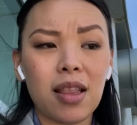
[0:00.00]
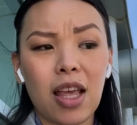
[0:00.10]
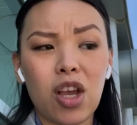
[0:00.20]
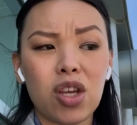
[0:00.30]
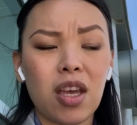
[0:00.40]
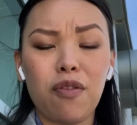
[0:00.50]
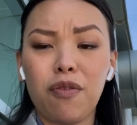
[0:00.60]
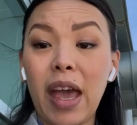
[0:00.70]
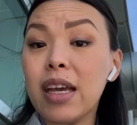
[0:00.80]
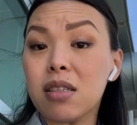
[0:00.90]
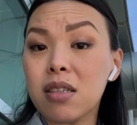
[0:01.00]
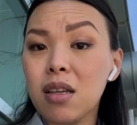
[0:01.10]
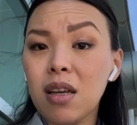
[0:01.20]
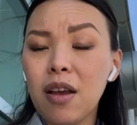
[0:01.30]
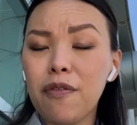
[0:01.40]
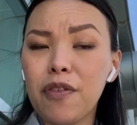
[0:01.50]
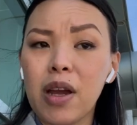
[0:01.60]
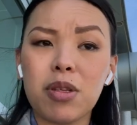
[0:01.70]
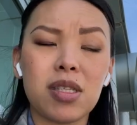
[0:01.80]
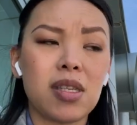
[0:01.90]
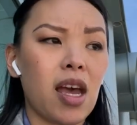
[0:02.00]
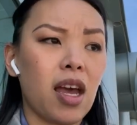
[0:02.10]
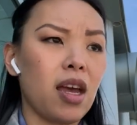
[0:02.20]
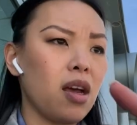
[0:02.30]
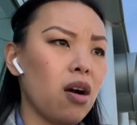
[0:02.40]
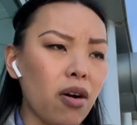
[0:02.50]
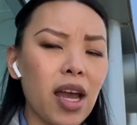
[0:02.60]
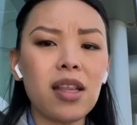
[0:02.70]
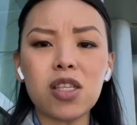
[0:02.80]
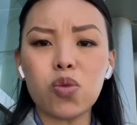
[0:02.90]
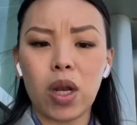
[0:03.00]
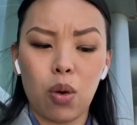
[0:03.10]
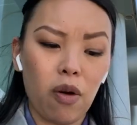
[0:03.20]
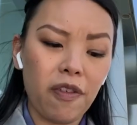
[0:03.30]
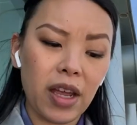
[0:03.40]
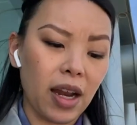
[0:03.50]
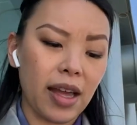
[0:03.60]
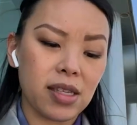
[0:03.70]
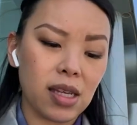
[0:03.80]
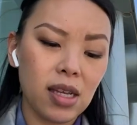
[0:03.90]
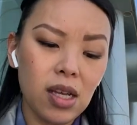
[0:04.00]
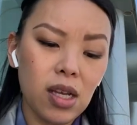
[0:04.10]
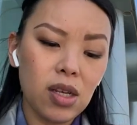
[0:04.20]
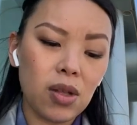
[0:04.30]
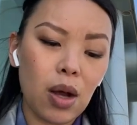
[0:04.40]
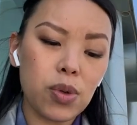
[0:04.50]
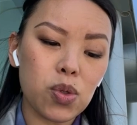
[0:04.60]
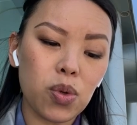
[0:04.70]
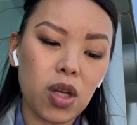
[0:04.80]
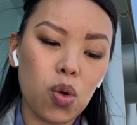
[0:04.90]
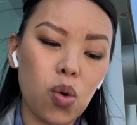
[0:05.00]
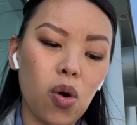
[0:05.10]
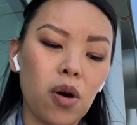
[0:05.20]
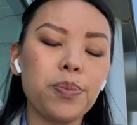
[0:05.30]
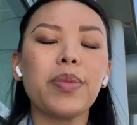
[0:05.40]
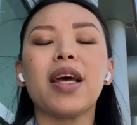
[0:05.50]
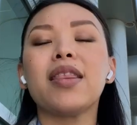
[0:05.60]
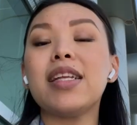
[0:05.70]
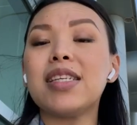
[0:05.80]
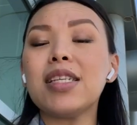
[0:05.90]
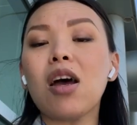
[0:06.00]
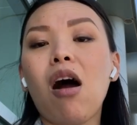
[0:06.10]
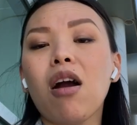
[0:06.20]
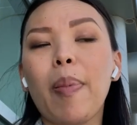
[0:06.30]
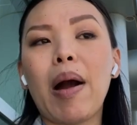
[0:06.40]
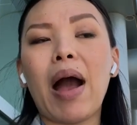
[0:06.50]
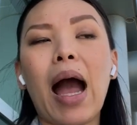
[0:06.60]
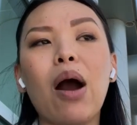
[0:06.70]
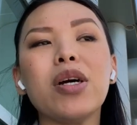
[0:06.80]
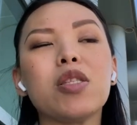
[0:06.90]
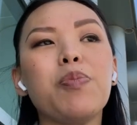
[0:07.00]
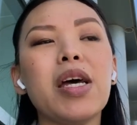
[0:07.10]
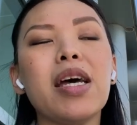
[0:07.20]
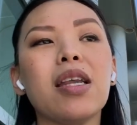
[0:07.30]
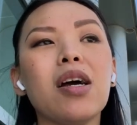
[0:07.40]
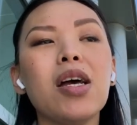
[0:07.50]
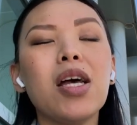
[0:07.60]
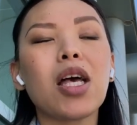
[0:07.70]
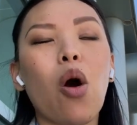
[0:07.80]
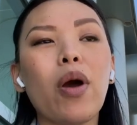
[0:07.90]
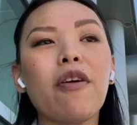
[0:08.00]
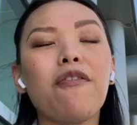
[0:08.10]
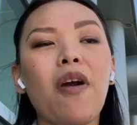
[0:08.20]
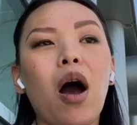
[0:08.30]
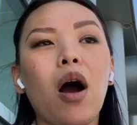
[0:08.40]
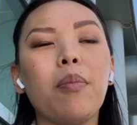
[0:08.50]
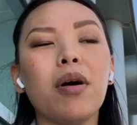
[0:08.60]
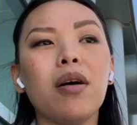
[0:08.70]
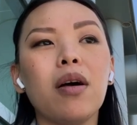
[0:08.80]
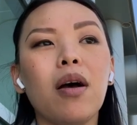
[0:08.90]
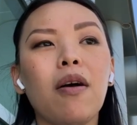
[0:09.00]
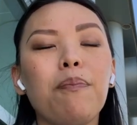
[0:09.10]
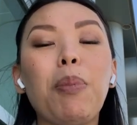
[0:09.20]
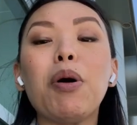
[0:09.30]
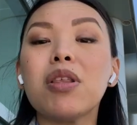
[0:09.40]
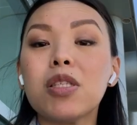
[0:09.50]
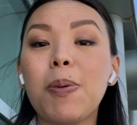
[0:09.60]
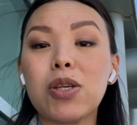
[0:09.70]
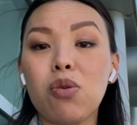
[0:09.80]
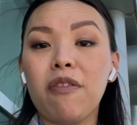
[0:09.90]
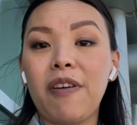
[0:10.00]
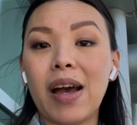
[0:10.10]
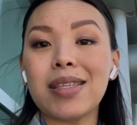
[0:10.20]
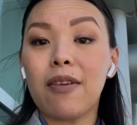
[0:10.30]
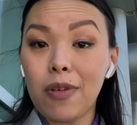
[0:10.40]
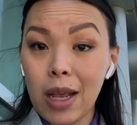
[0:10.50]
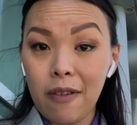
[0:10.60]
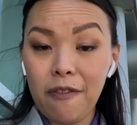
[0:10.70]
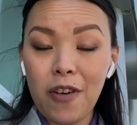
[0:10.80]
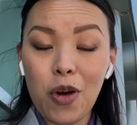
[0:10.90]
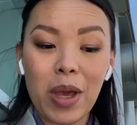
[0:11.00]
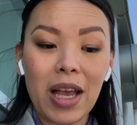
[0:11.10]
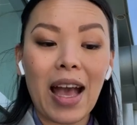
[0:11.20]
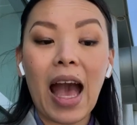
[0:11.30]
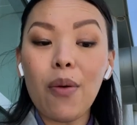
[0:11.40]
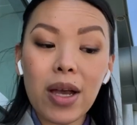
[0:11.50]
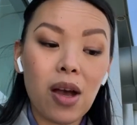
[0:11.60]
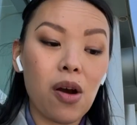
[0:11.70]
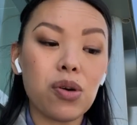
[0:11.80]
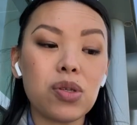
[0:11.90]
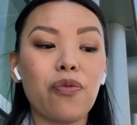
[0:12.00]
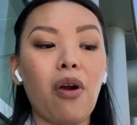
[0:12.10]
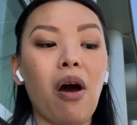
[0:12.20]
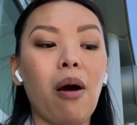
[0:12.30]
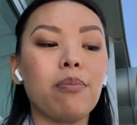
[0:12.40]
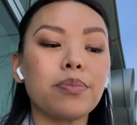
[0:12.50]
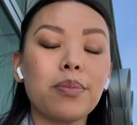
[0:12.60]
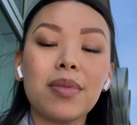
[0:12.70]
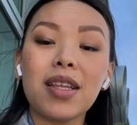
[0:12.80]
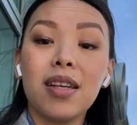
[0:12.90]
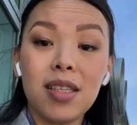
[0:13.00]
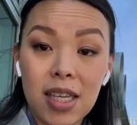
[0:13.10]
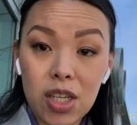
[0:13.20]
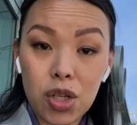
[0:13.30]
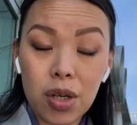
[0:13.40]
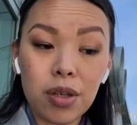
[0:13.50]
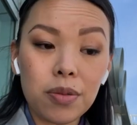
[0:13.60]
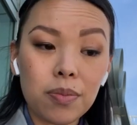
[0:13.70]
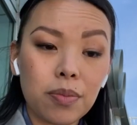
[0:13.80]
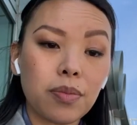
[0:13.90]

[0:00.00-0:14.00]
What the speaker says: that they could give 8 for him to say, okay, this one, and we'll finalize it. So that was really cool. They did talk about how it's been going from, both in special effects and in filming, how it goes from digital,